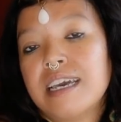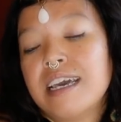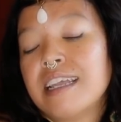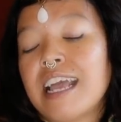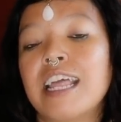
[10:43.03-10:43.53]

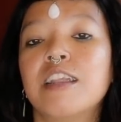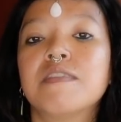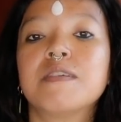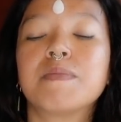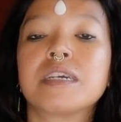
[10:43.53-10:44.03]
and I
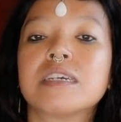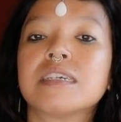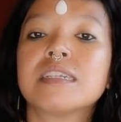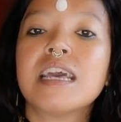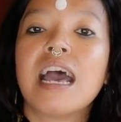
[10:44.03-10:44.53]
love it
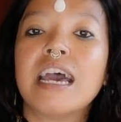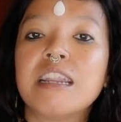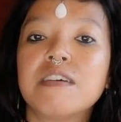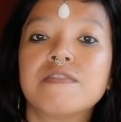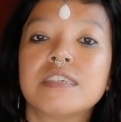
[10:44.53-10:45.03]
because I
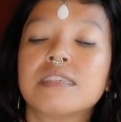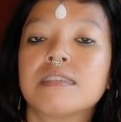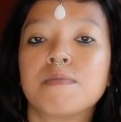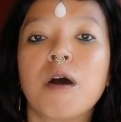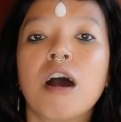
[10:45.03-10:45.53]
love this
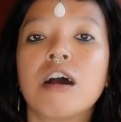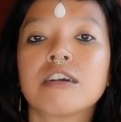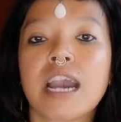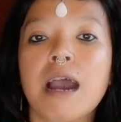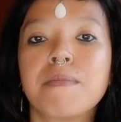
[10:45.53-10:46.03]
small
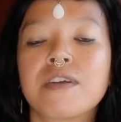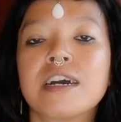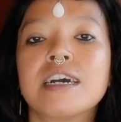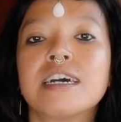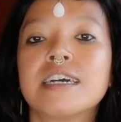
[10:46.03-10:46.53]

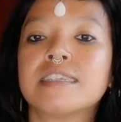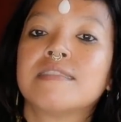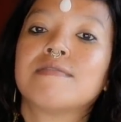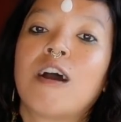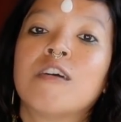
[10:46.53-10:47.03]
camera,
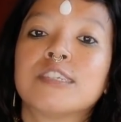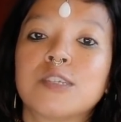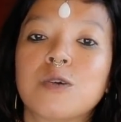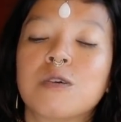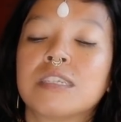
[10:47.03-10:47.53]
and
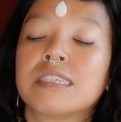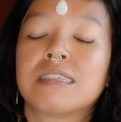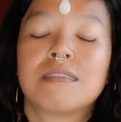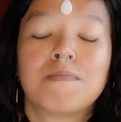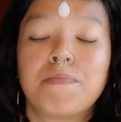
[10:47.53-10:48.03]
also it's
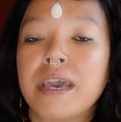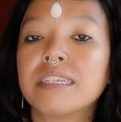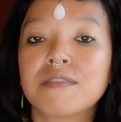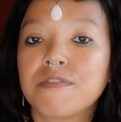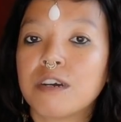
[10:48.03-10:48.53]

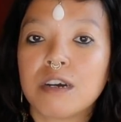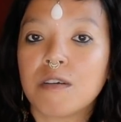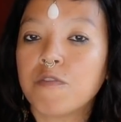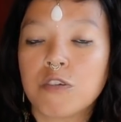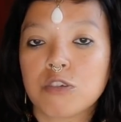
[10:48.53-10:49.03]
best
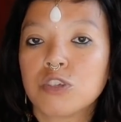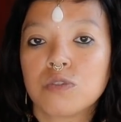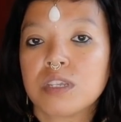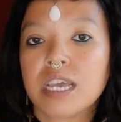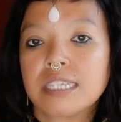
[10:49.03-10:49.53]
for photo
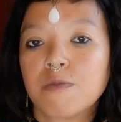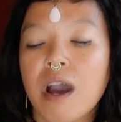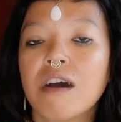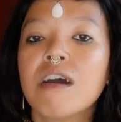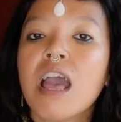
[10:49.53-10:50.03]
shooting as
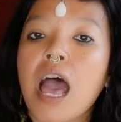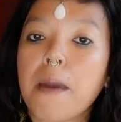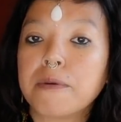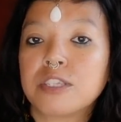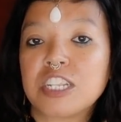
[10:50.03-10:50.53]
well.
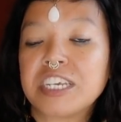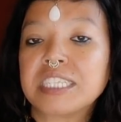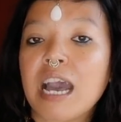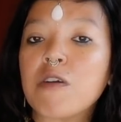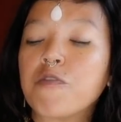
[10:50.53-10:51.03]
I put the
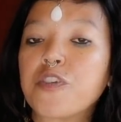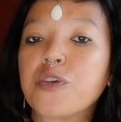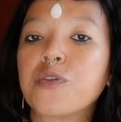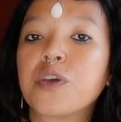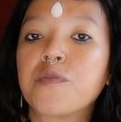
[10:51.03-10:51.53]
link down for
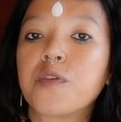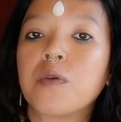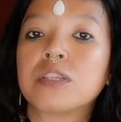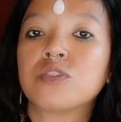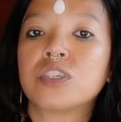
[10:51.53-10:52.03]
you if you
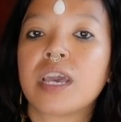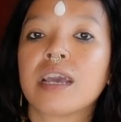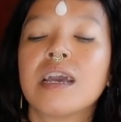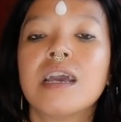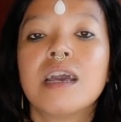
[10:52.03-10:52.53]
want to check